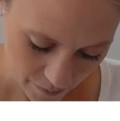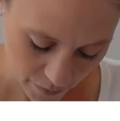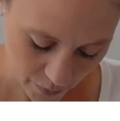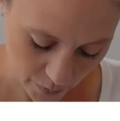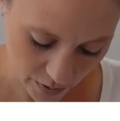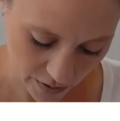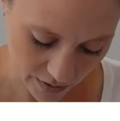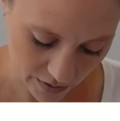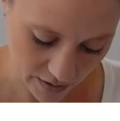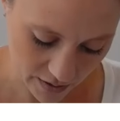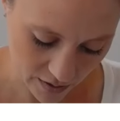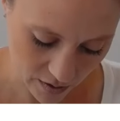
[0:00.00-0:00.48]

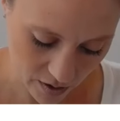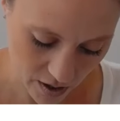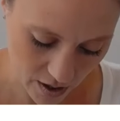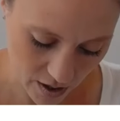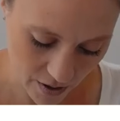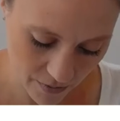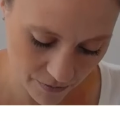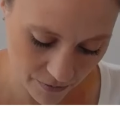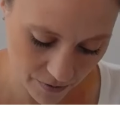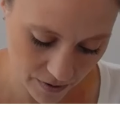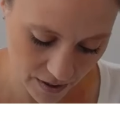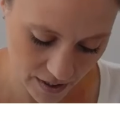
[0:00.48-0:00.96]
with a
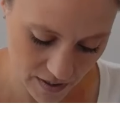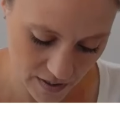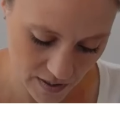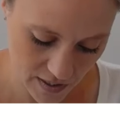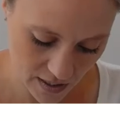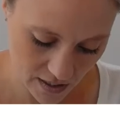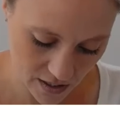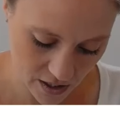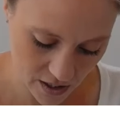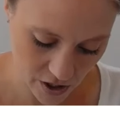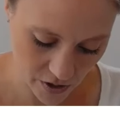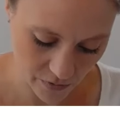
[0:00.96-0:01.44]
confidence
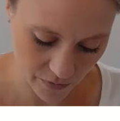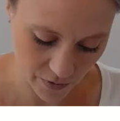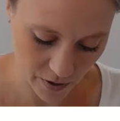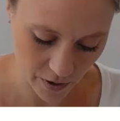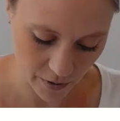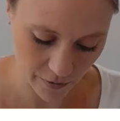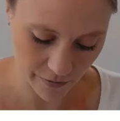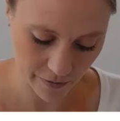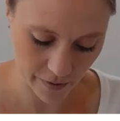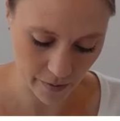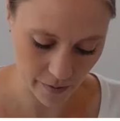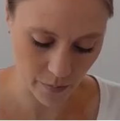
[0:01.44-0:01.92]
interval
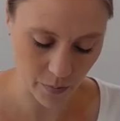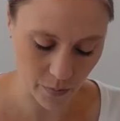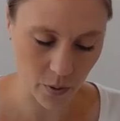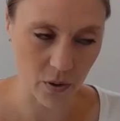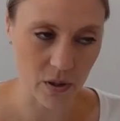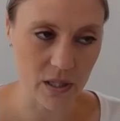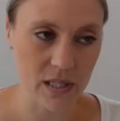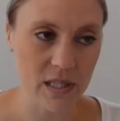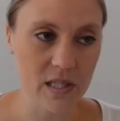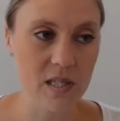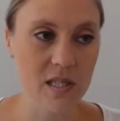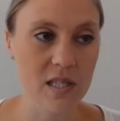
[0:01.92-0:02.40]
from
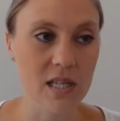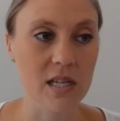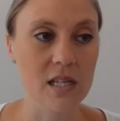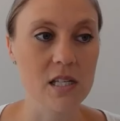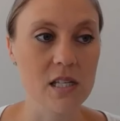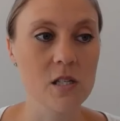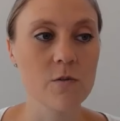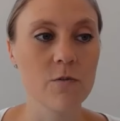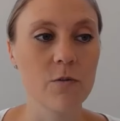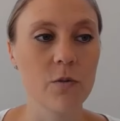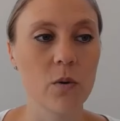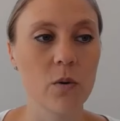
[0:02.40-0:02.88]

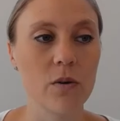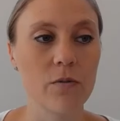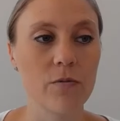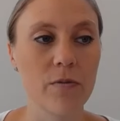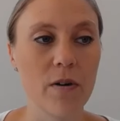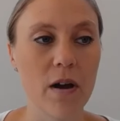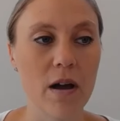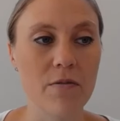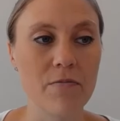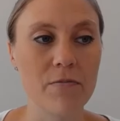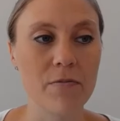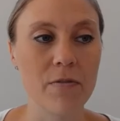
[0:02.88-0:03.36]

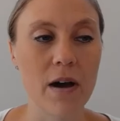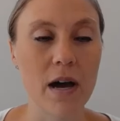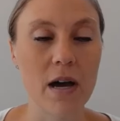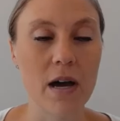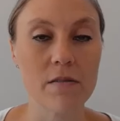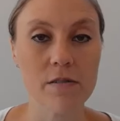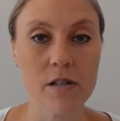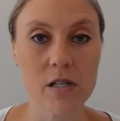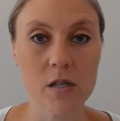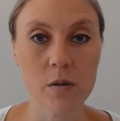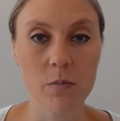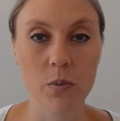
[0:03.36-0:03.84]

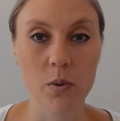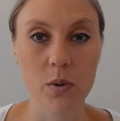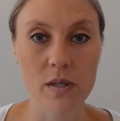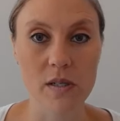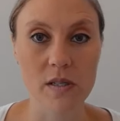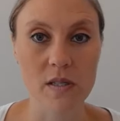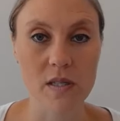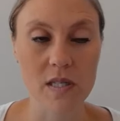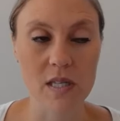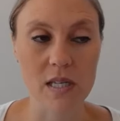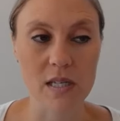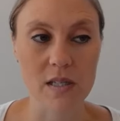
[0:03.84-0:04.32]
0.6455 to
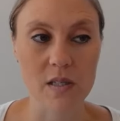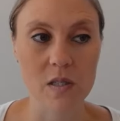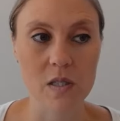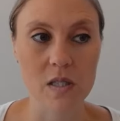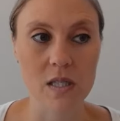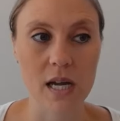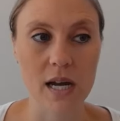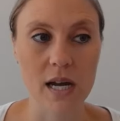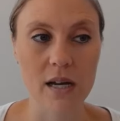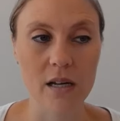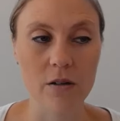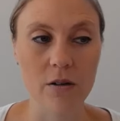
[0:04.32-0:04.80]

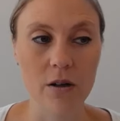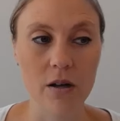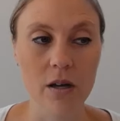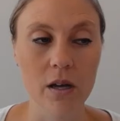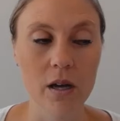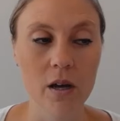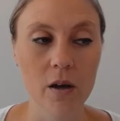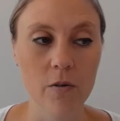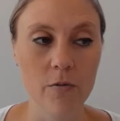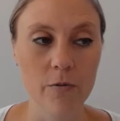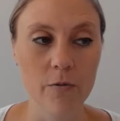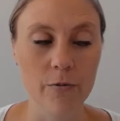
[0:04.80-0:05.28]

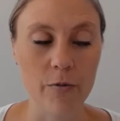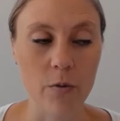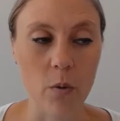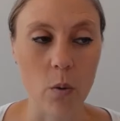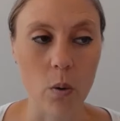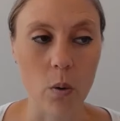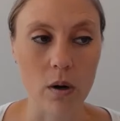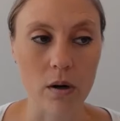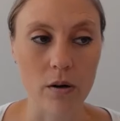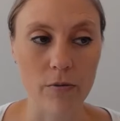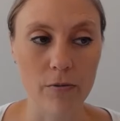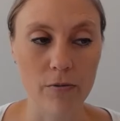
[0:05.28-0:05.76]

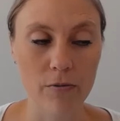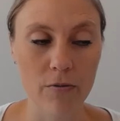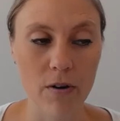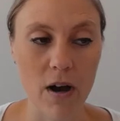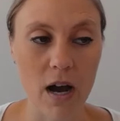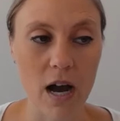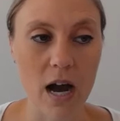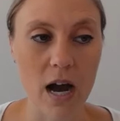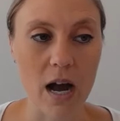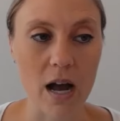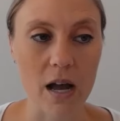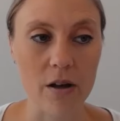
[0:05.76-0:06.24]

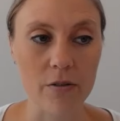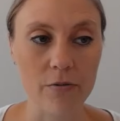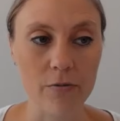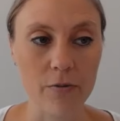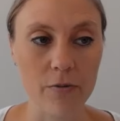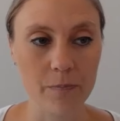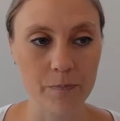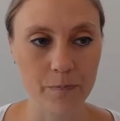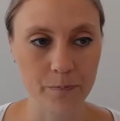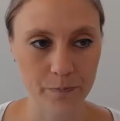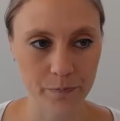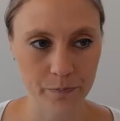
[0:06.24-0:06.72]
0.6945.
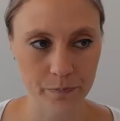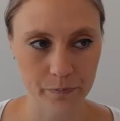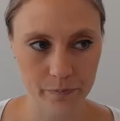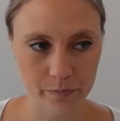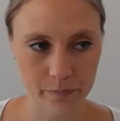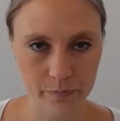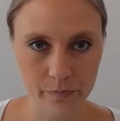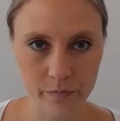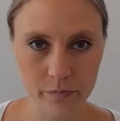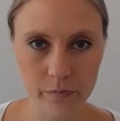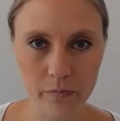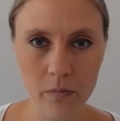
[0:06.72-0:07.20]

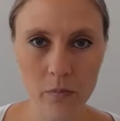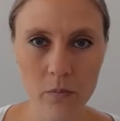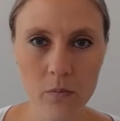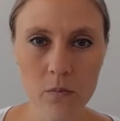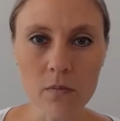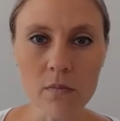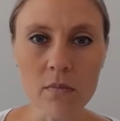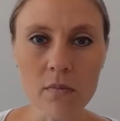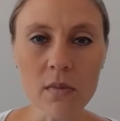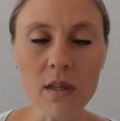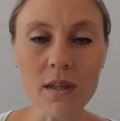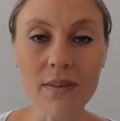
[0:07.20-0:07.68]

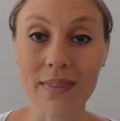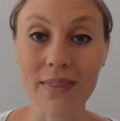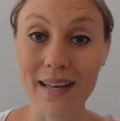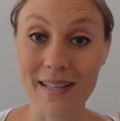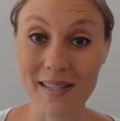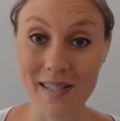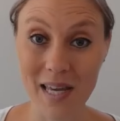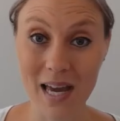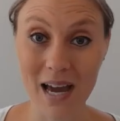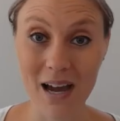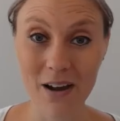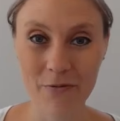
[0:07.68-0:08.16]

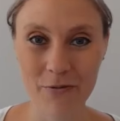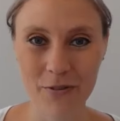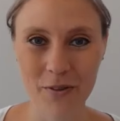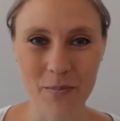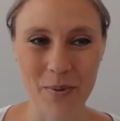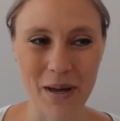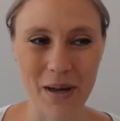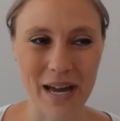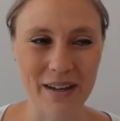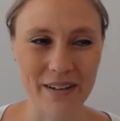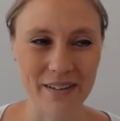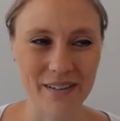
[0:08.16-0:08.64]
That's half the
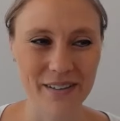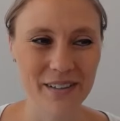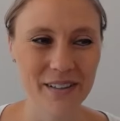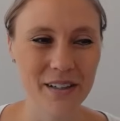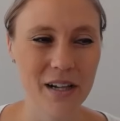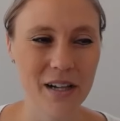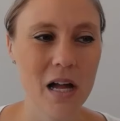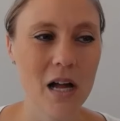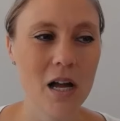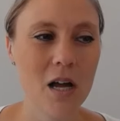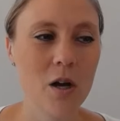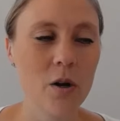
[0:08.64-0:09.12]

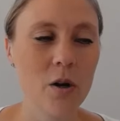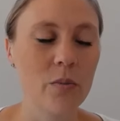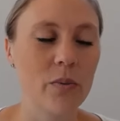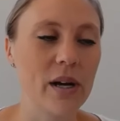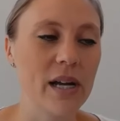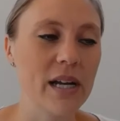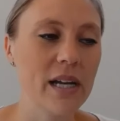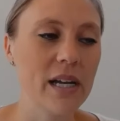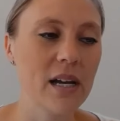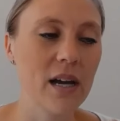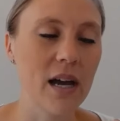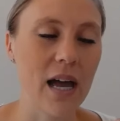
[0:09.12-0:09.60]
battle,
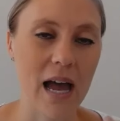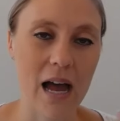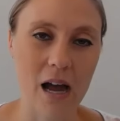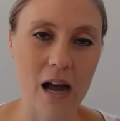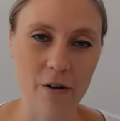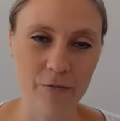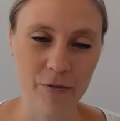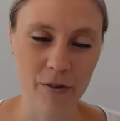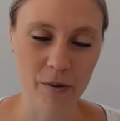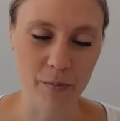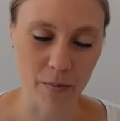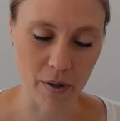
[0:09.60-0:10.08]
right?
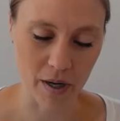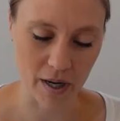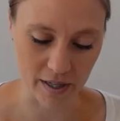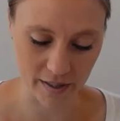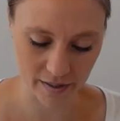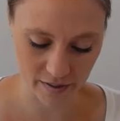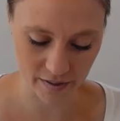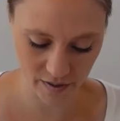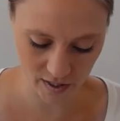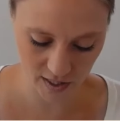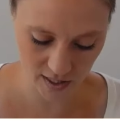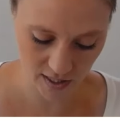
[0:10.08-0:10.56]
Half the
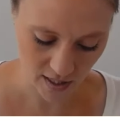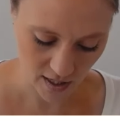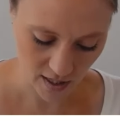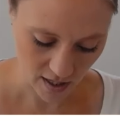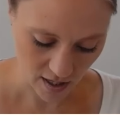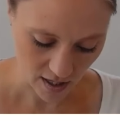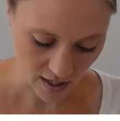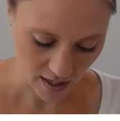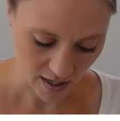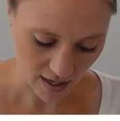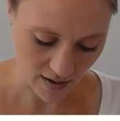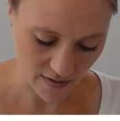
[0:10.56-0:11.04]
marks.
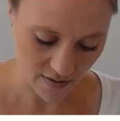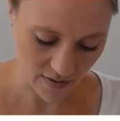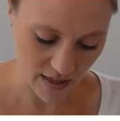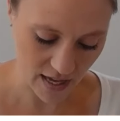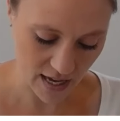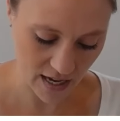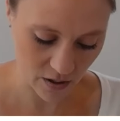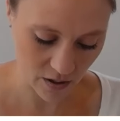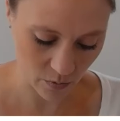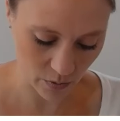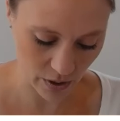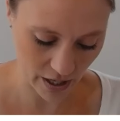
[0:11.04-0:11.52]
And
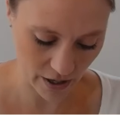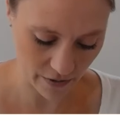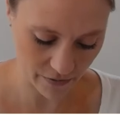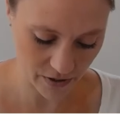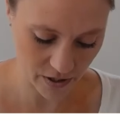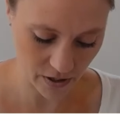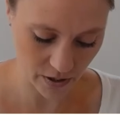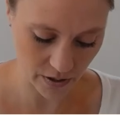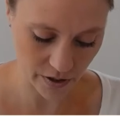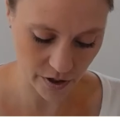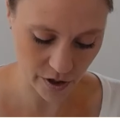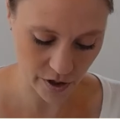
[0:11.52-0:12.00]
then we have
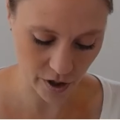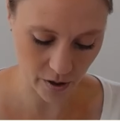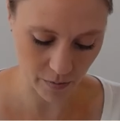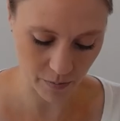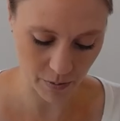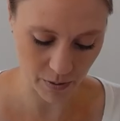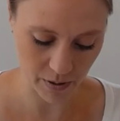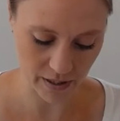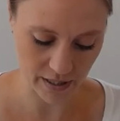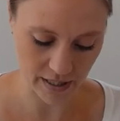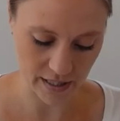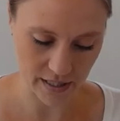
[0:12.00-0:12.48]
to
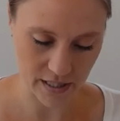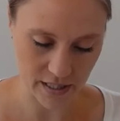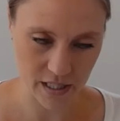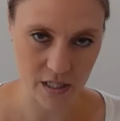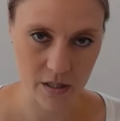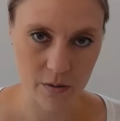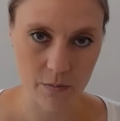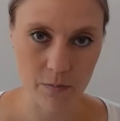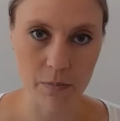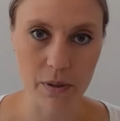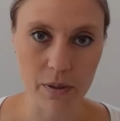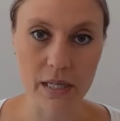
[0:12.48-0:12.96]
interpret
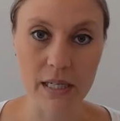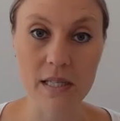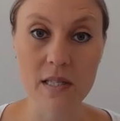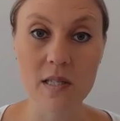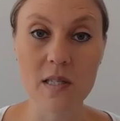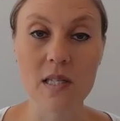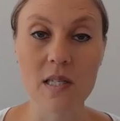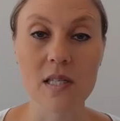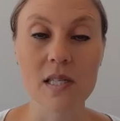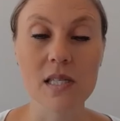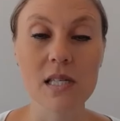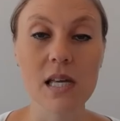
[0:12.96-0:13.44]
it. But it's
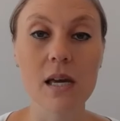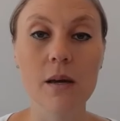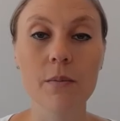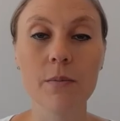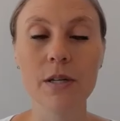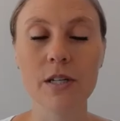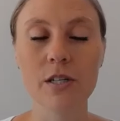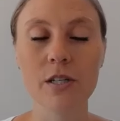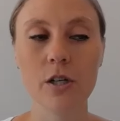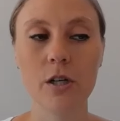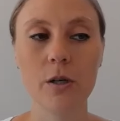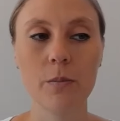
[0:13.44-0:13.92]
the same
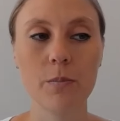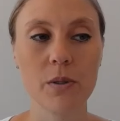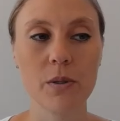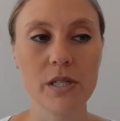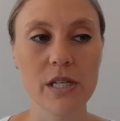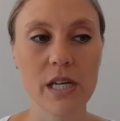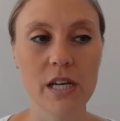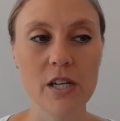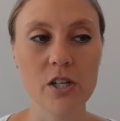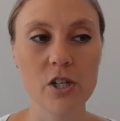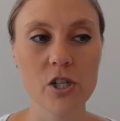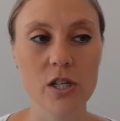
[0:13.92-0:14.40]

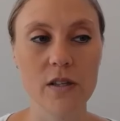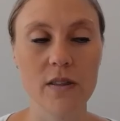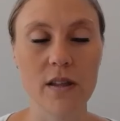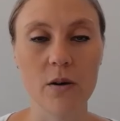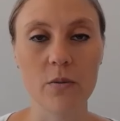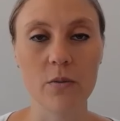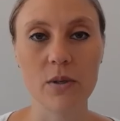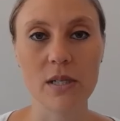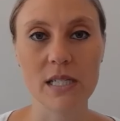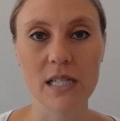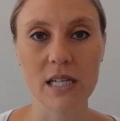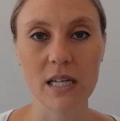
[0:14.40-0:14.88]
interpretation that
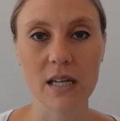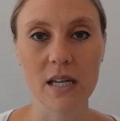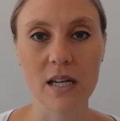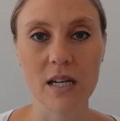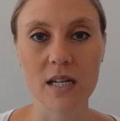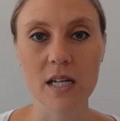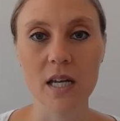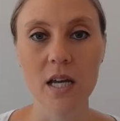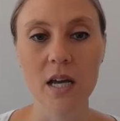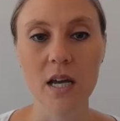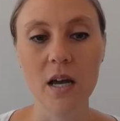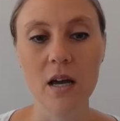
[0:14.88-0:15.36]
we
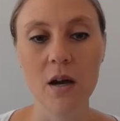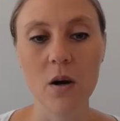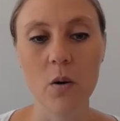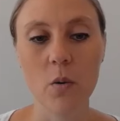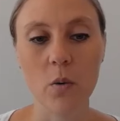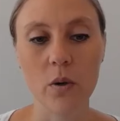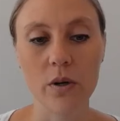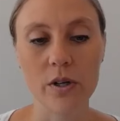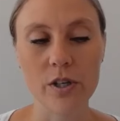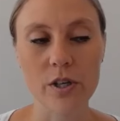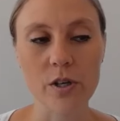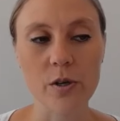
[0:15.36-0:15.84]
did
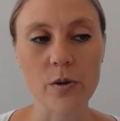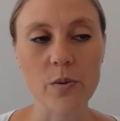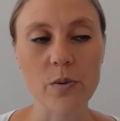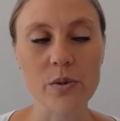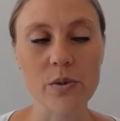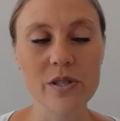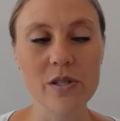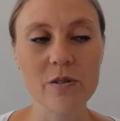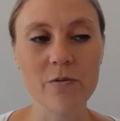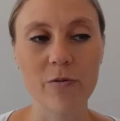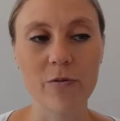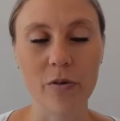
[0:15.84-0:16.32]
or
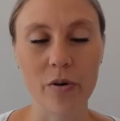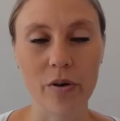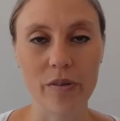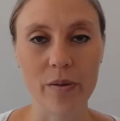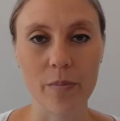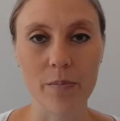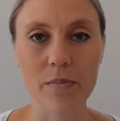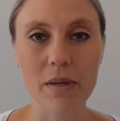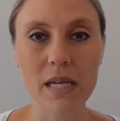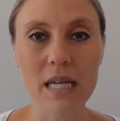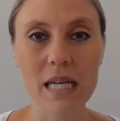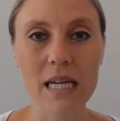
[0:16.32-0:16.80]
used for the
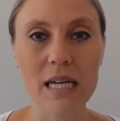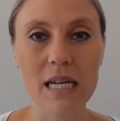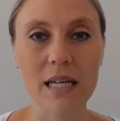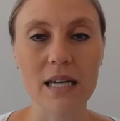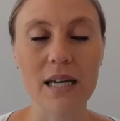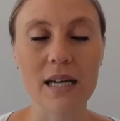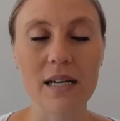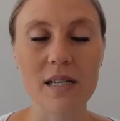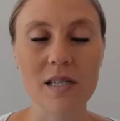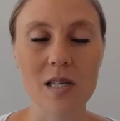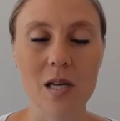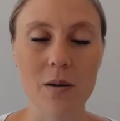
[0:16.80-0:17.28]
mean,
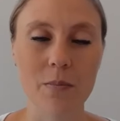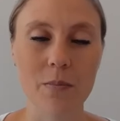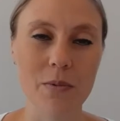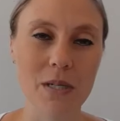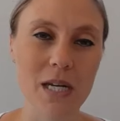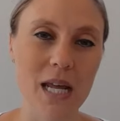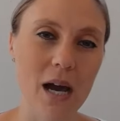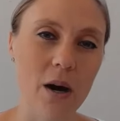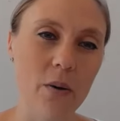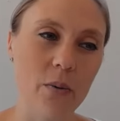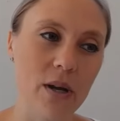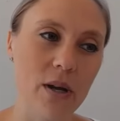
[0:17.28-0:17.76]
except
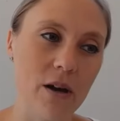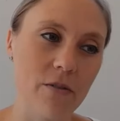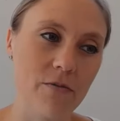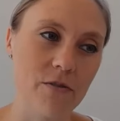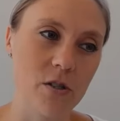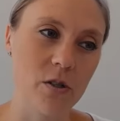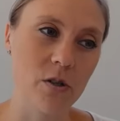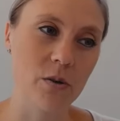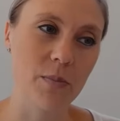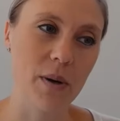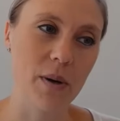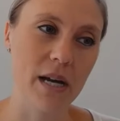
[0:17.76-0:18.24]
now we have
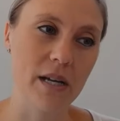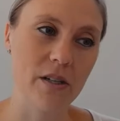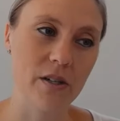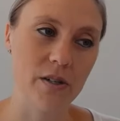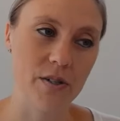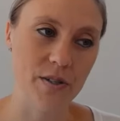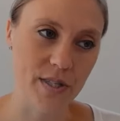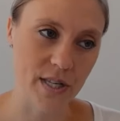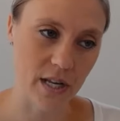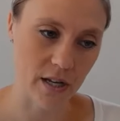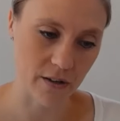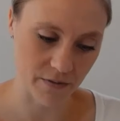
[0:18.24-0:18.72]
to remind
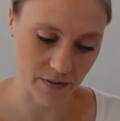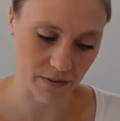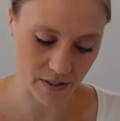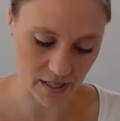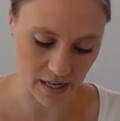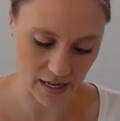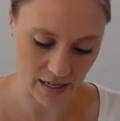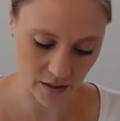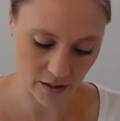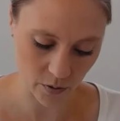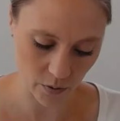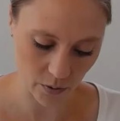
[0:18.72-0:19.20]
ourselves
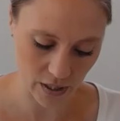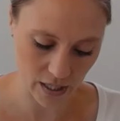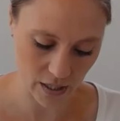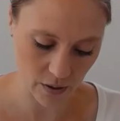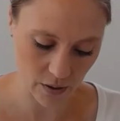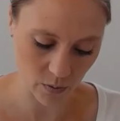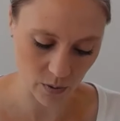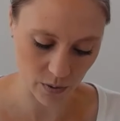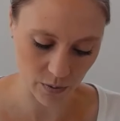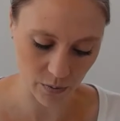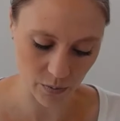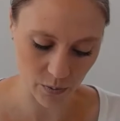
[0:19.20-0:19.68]
that, okay,
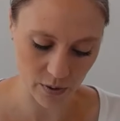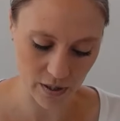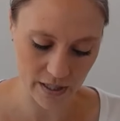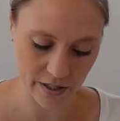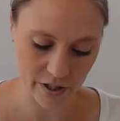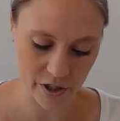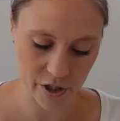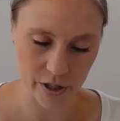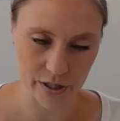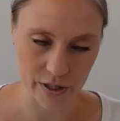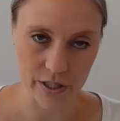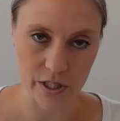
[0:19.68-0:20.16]
well, we're
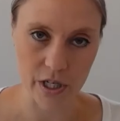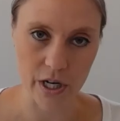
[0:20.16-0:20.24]
actually